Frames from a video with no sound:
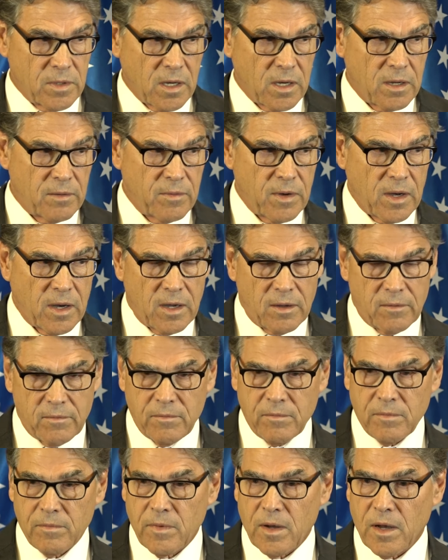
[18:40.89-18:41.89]
I, I,
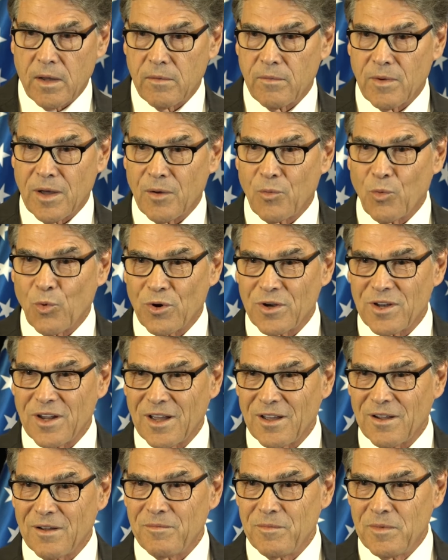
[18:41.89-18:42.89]
I'd, I'd want to
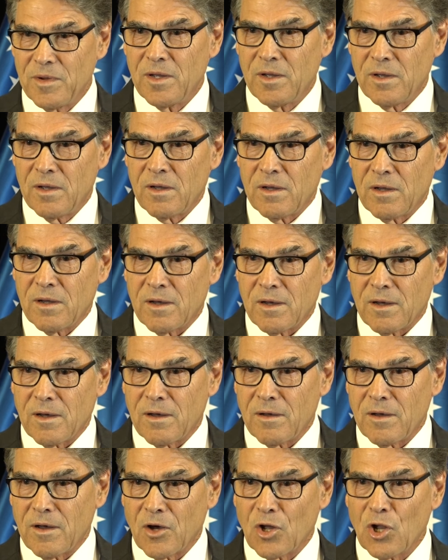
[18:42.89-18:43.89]
take a,
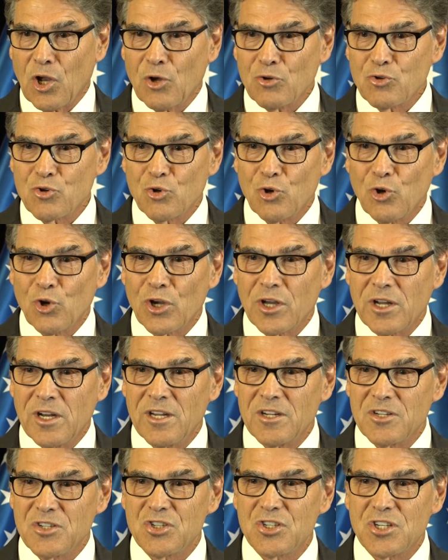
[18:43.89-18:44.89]
a closer look at
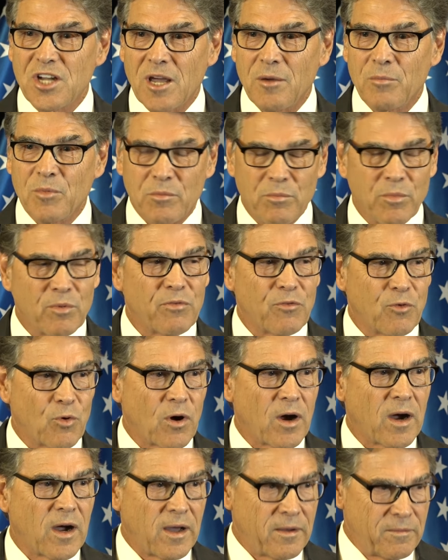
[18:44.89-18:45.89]
his statement
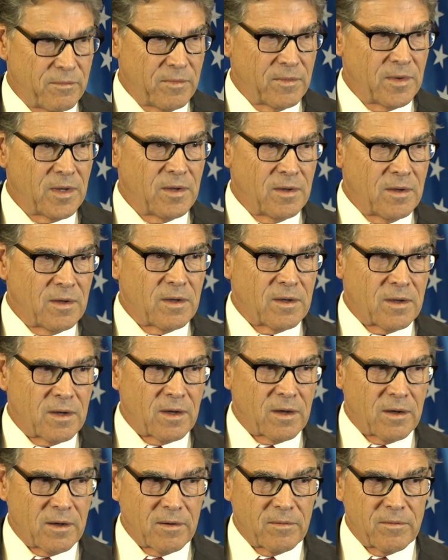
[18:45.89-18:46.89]
before I
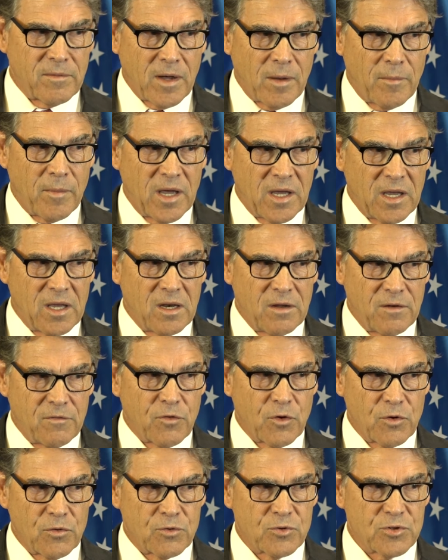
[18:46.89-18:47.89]
I make any
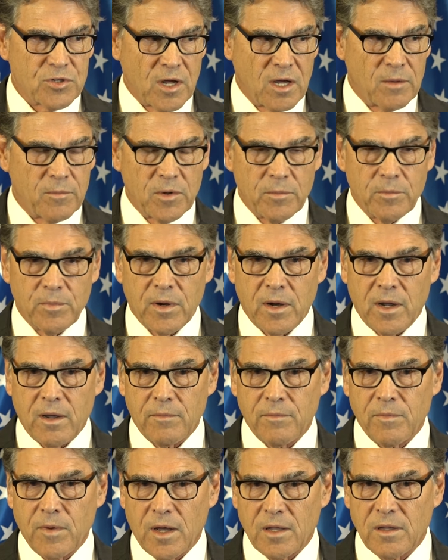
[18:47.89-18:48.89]
further statement, but I,
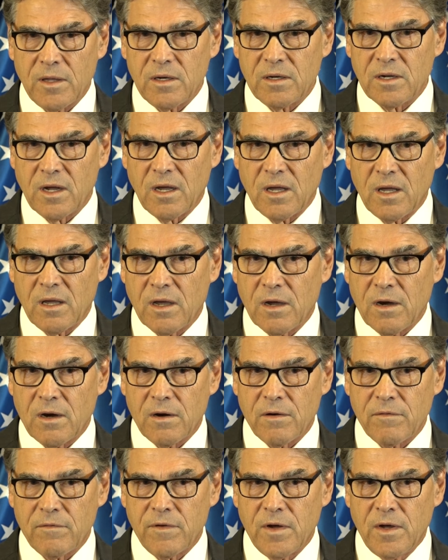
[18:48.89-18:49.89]
I think taking
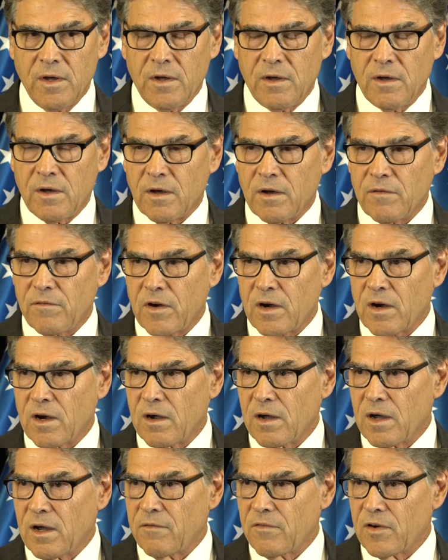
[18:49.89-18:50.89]
care of, of,
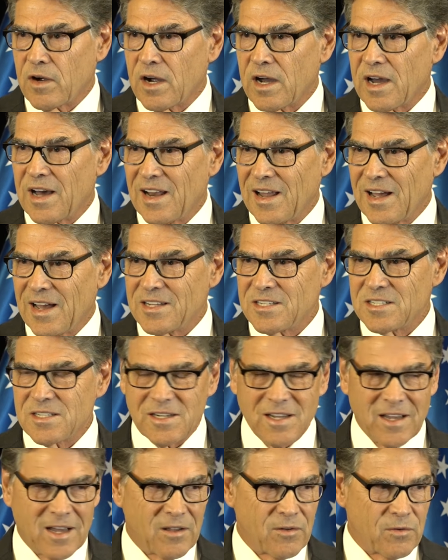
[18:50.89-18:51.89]
our, of our allies
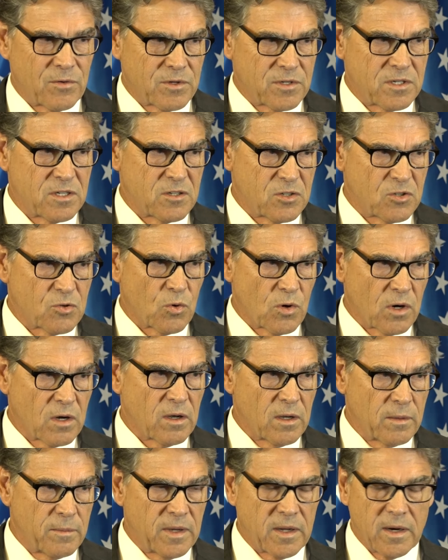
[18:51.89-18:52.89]
together has
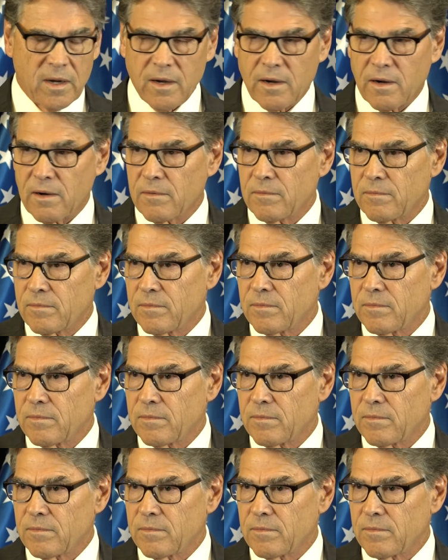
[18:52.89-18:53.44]
historically been our,